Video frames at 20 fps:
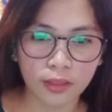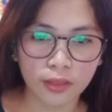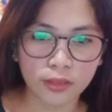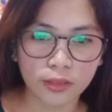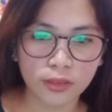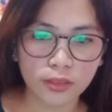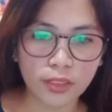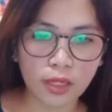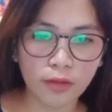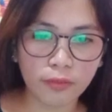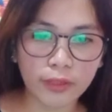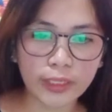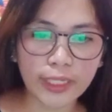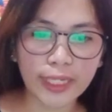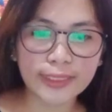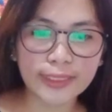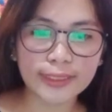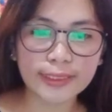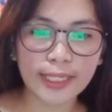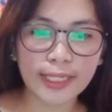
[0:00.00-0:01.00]
So when
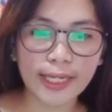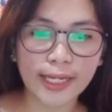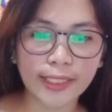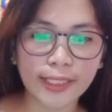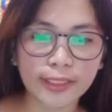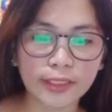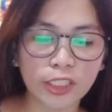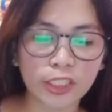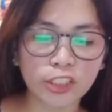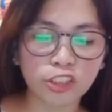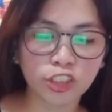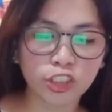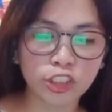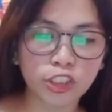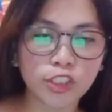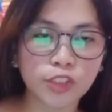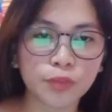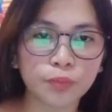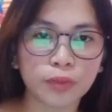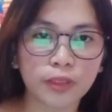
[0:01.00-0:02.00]
I say
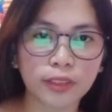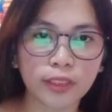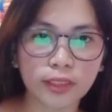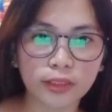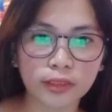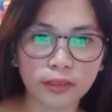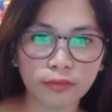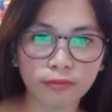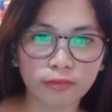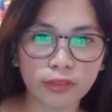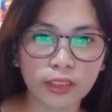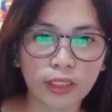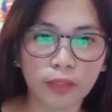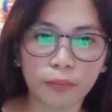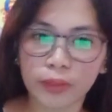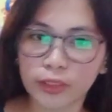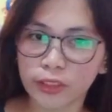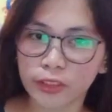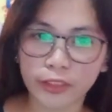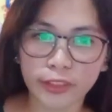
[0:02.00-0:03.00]
teachers productivity
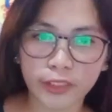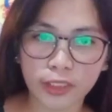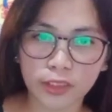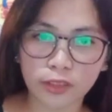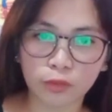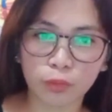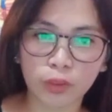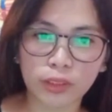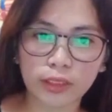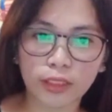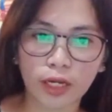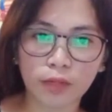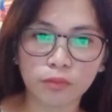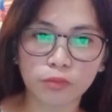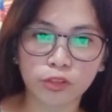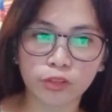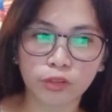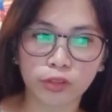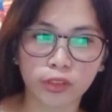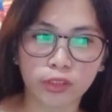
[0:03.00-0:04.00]
materials, what
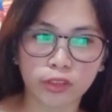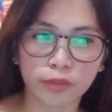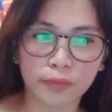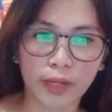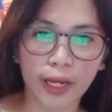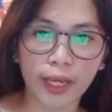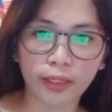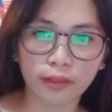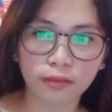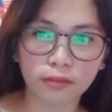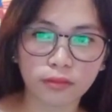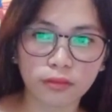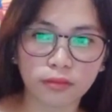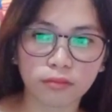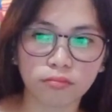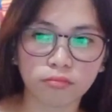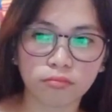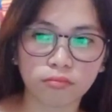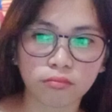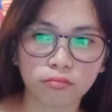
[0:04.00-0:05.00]
comes to your mind?
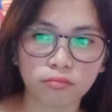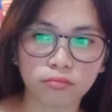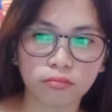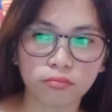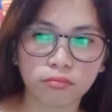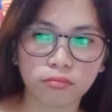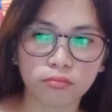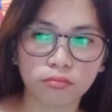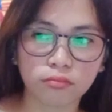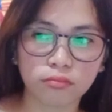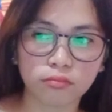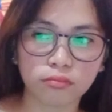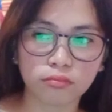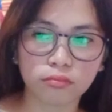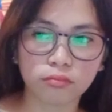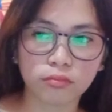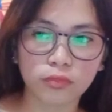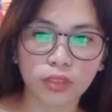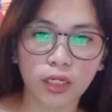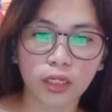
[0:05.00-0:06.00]

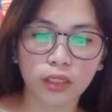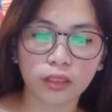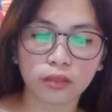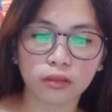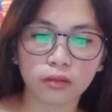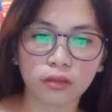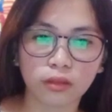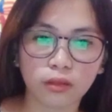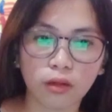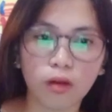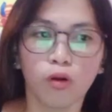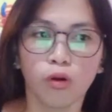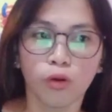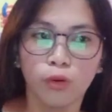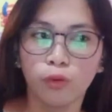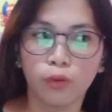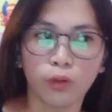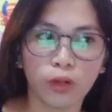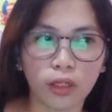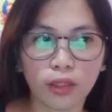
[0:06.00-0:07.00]
Like,
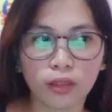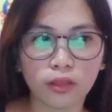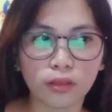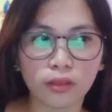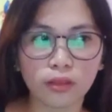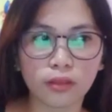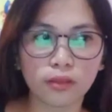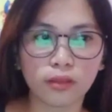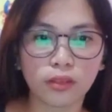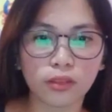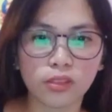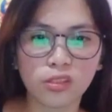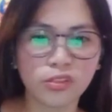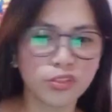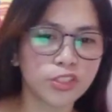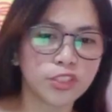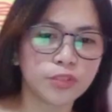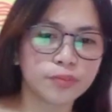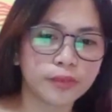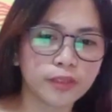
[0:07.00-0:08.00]
oh, the
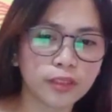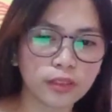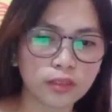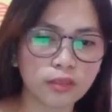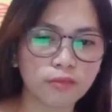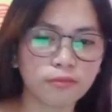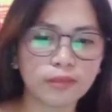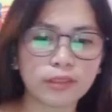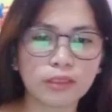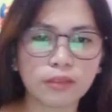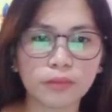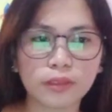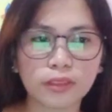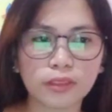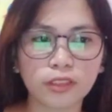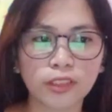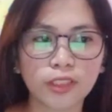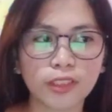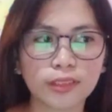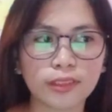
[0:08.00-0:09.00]
teacher's productive
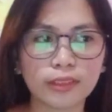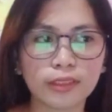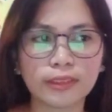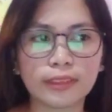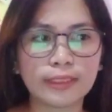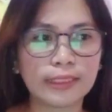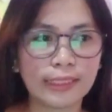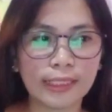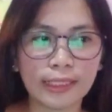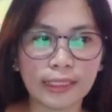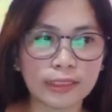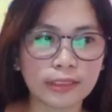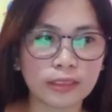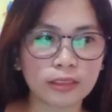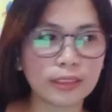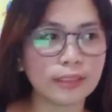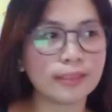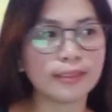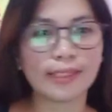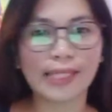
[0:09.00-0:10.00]
materials is this,
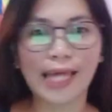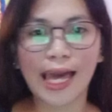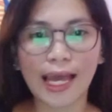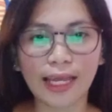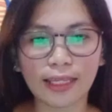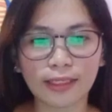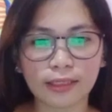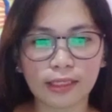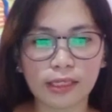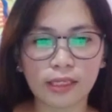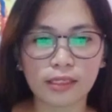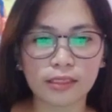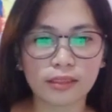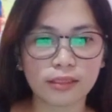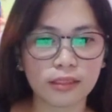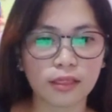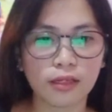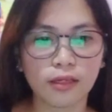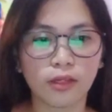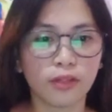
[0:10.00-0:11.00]
is that,
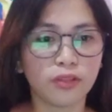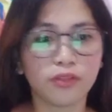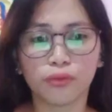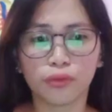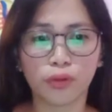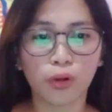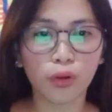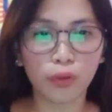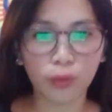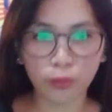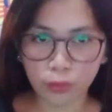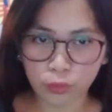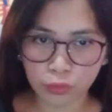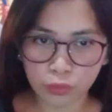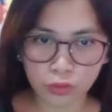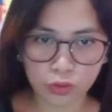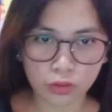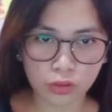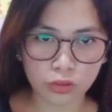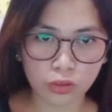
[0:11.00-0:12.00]
is
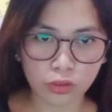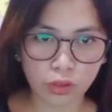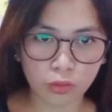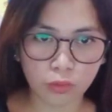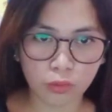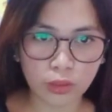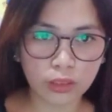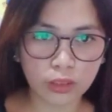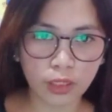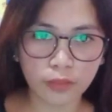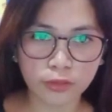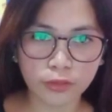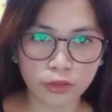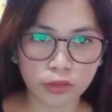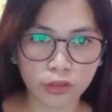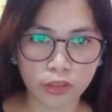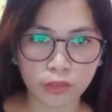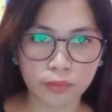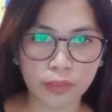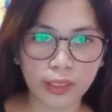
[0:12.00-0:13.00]
those. So what comes
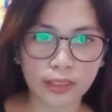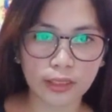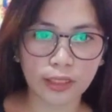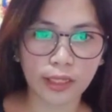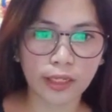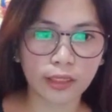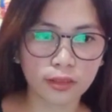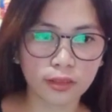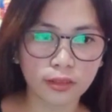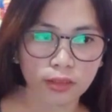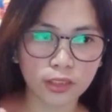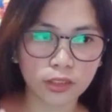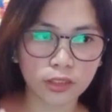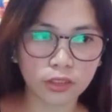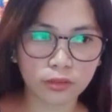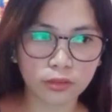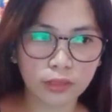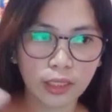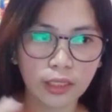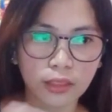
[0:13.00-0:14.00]
to your mind? Like,
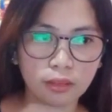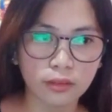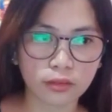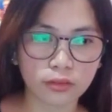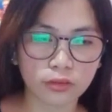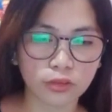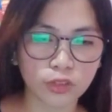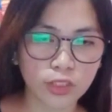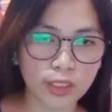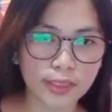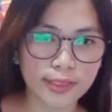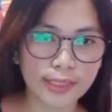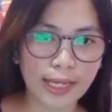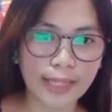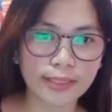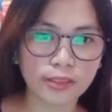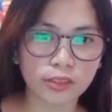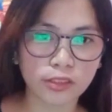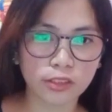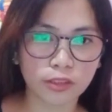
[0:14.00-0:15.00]
literal. Just
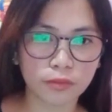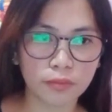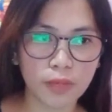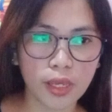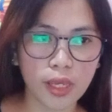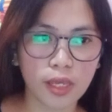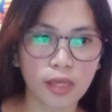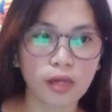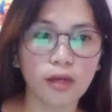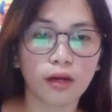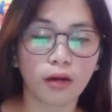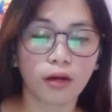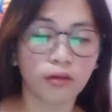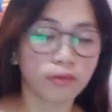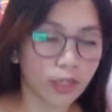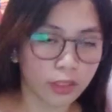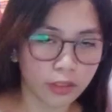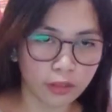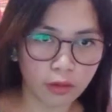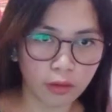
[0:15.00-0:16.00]
answer me
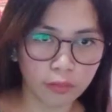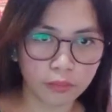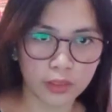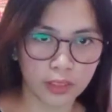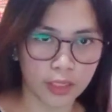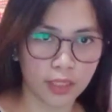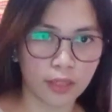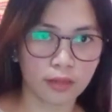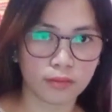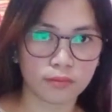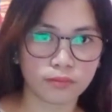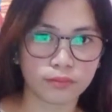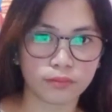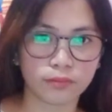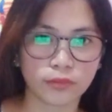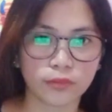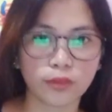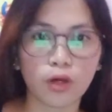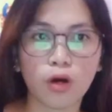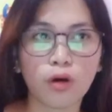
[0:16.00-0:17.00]
randomly.
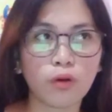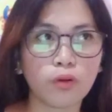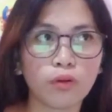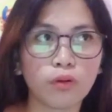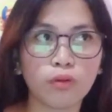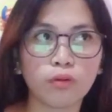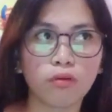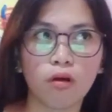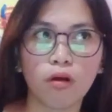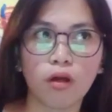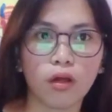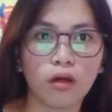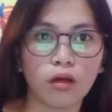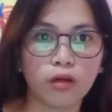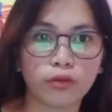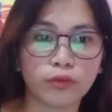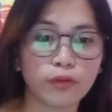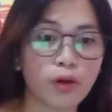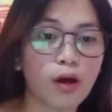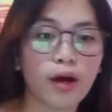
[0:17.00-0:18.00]
No
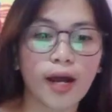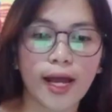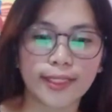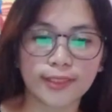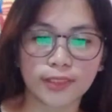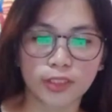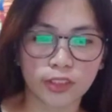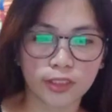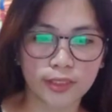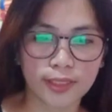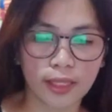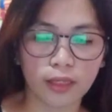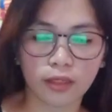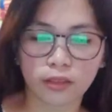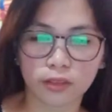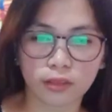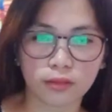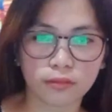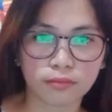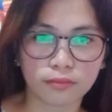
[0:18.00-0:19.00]
wrong answers
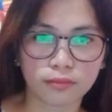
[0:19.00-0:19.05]
here.